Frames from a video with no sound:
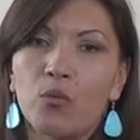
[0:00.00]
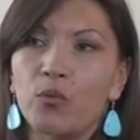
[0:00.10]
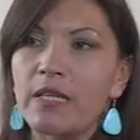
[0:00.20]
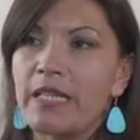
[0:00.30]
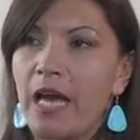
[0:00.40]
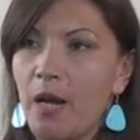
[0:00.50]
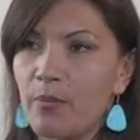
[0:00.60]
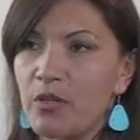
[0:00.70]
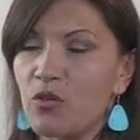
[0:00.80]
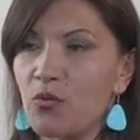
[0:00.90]
What has
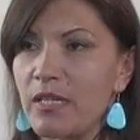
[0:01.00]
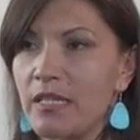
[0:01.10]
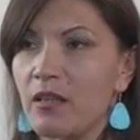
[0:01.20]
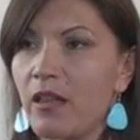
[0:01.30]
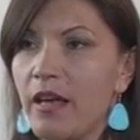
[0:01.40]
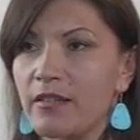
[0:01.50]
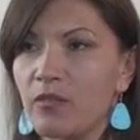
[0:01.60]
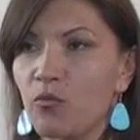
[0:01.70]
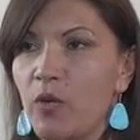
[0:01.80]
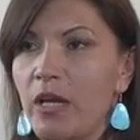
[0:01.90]
happened to us in the
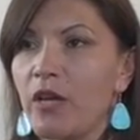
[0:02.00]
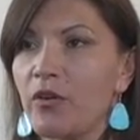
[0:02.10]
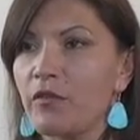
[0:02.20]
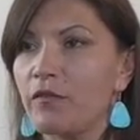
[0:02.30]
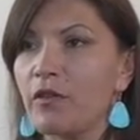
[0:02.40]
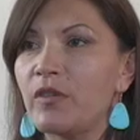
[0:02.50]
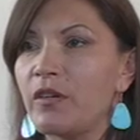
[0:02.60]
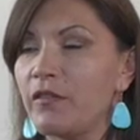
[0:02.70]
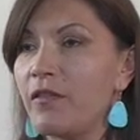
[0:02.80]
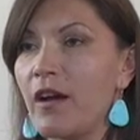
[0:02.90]
last
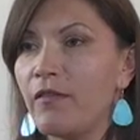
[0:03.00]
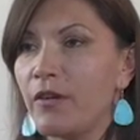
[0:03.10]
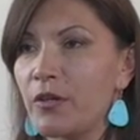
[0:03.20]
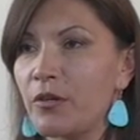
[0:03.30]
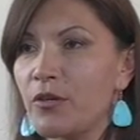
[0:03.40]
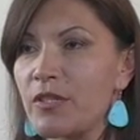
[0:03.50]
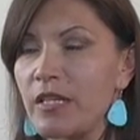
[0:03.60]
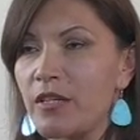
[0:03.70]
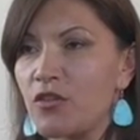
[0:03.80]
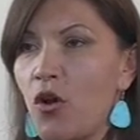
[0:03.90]
150 to 500 years
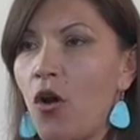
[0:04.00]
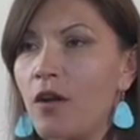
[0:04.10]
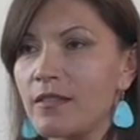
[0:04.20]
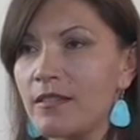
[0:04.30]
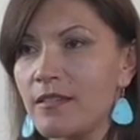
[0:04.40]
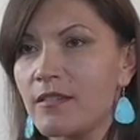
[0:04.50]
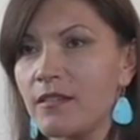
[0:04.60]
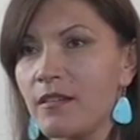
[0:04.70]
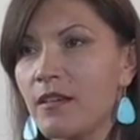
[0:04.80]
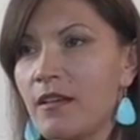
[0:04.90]
that has caused us to